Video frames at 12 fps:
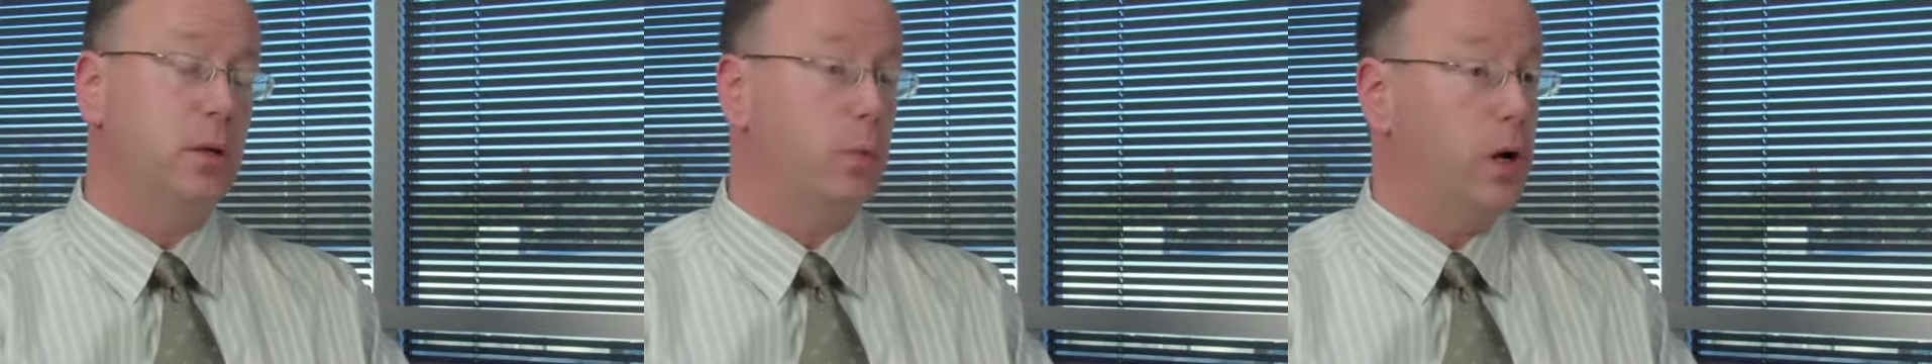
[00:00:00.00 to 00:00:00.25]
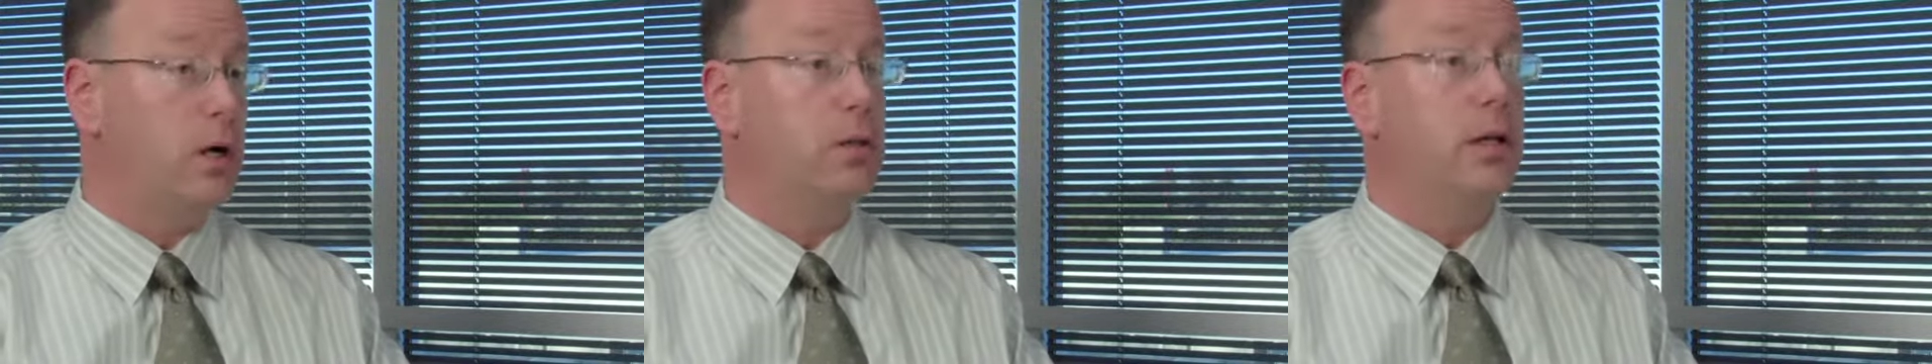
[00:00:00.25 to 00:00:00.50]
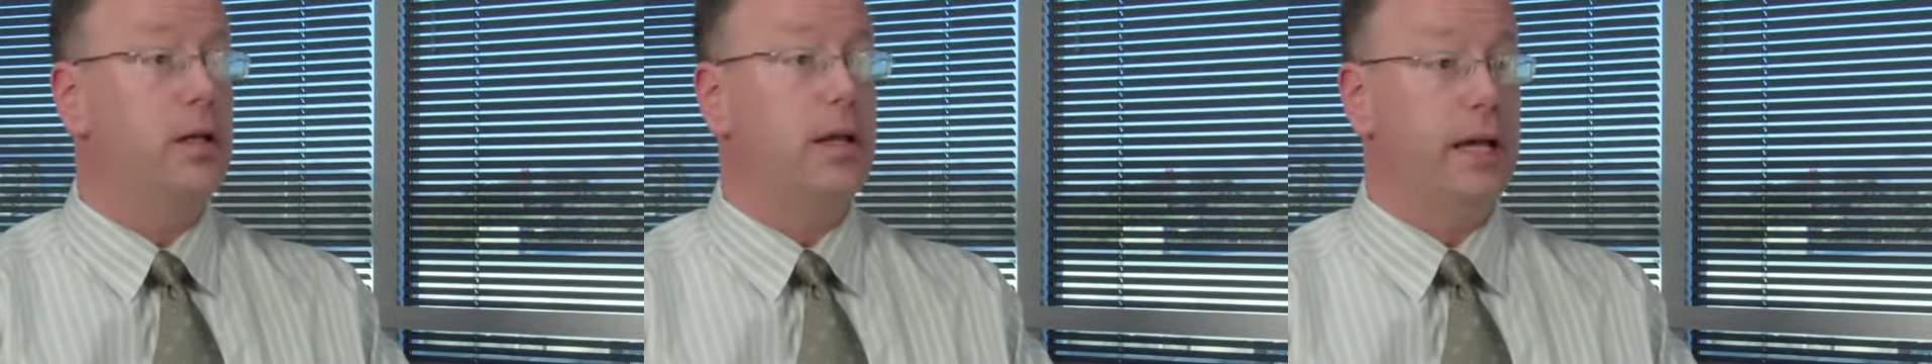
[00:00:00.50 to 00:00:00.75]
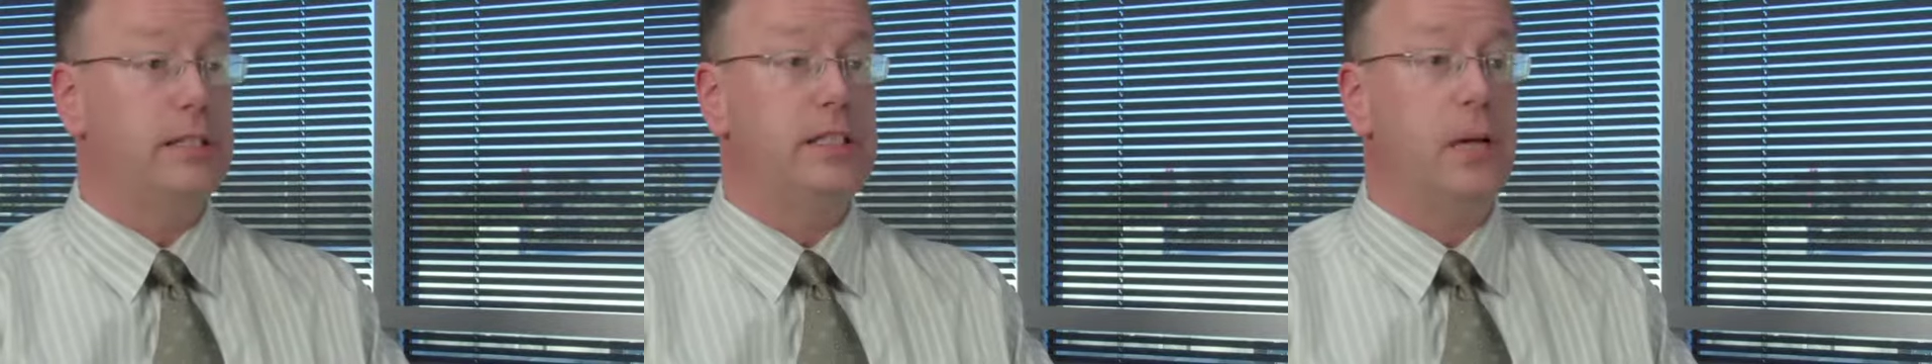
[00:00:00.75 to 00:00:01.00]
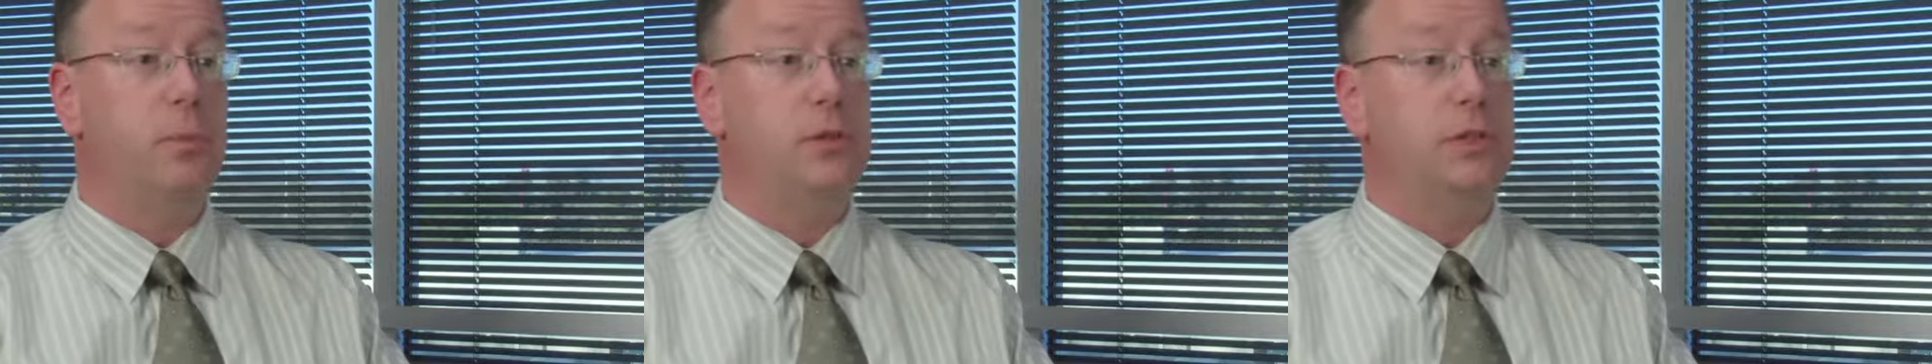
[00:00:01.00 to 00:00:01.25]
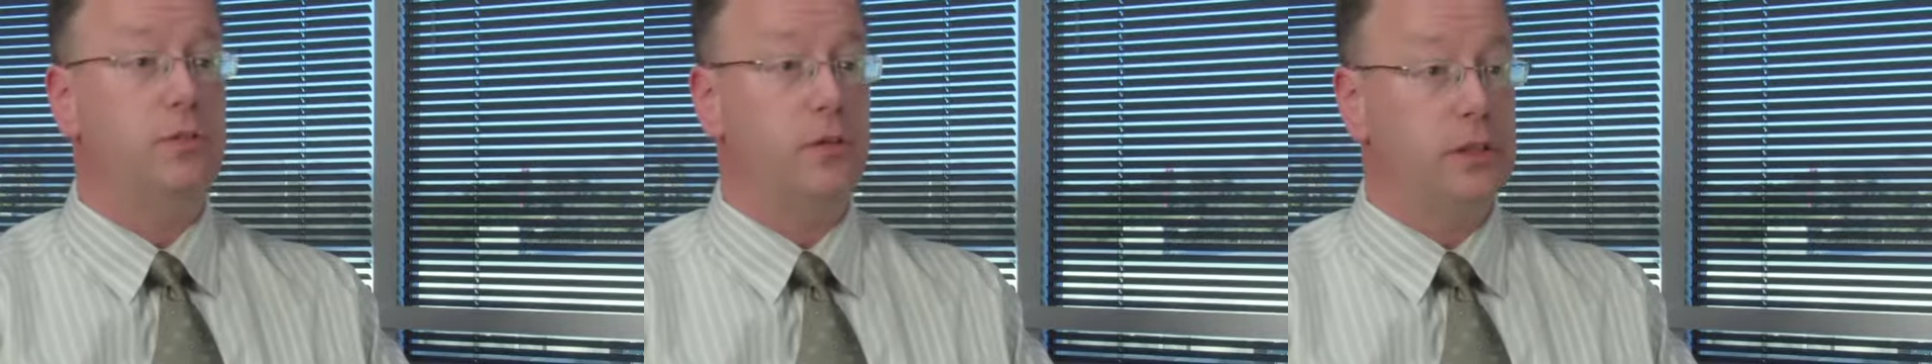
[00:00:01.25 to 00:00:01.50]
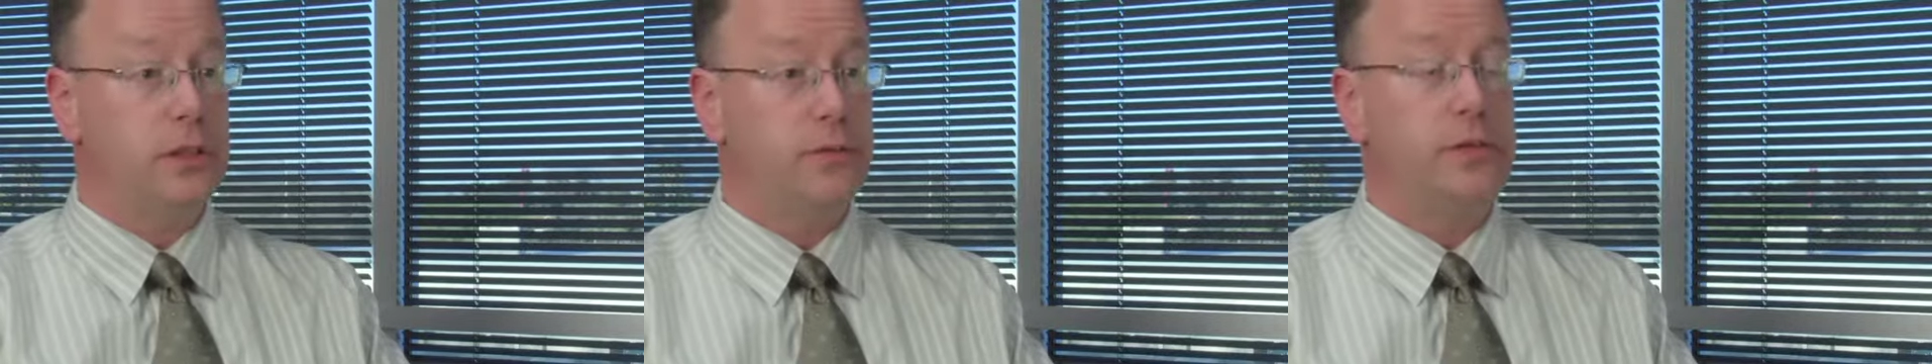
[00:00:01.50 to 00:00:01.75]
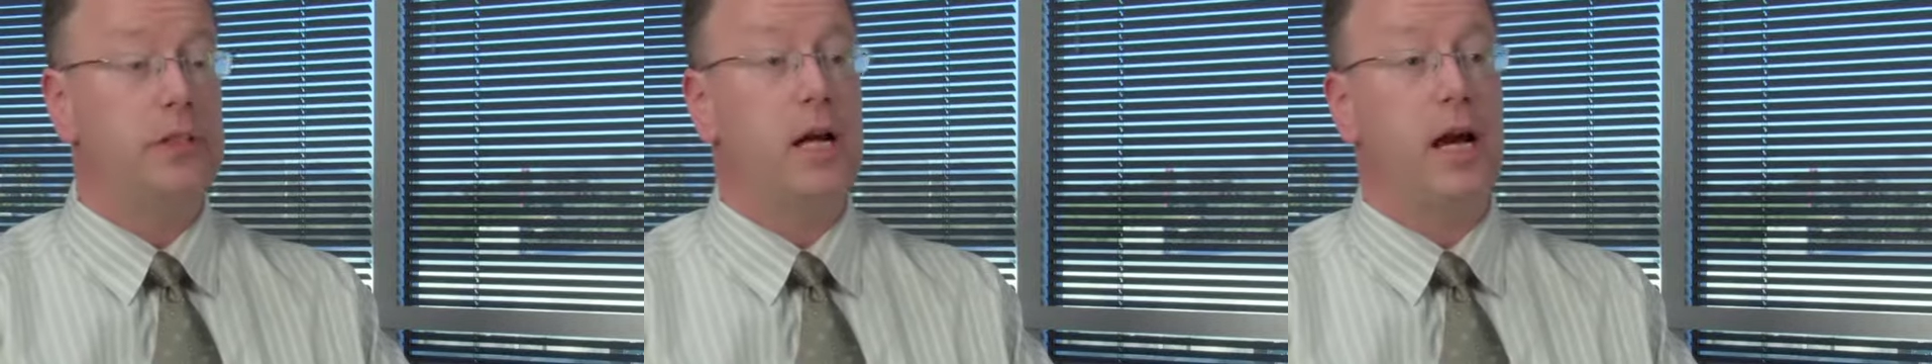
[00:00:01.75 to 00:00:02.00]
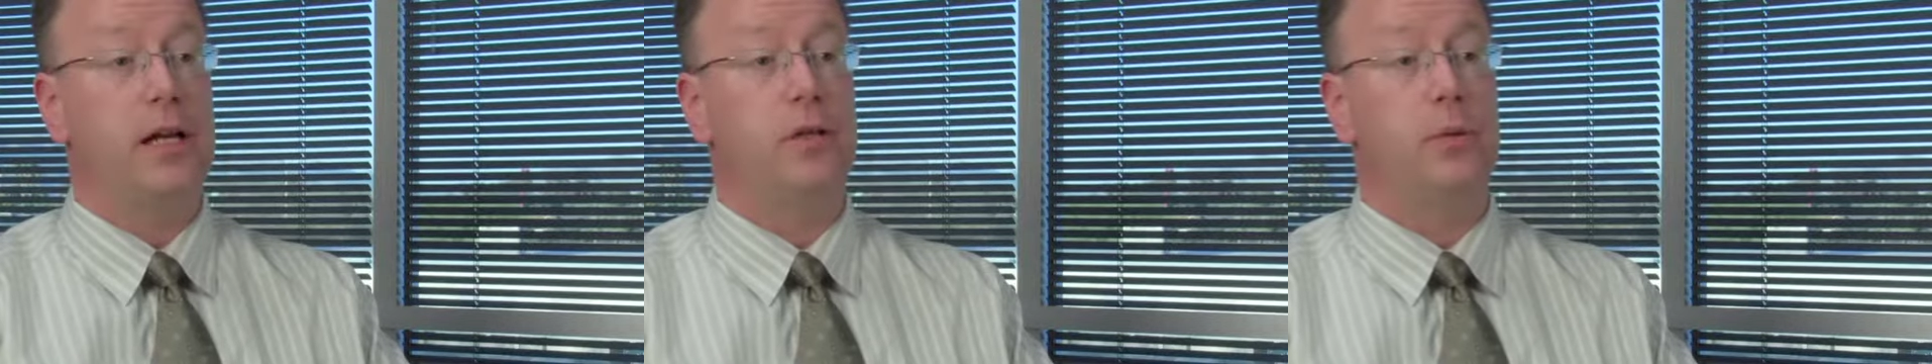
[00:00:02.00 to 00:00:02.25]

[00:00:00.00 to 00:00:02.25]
Well, ASAP was the first of its kind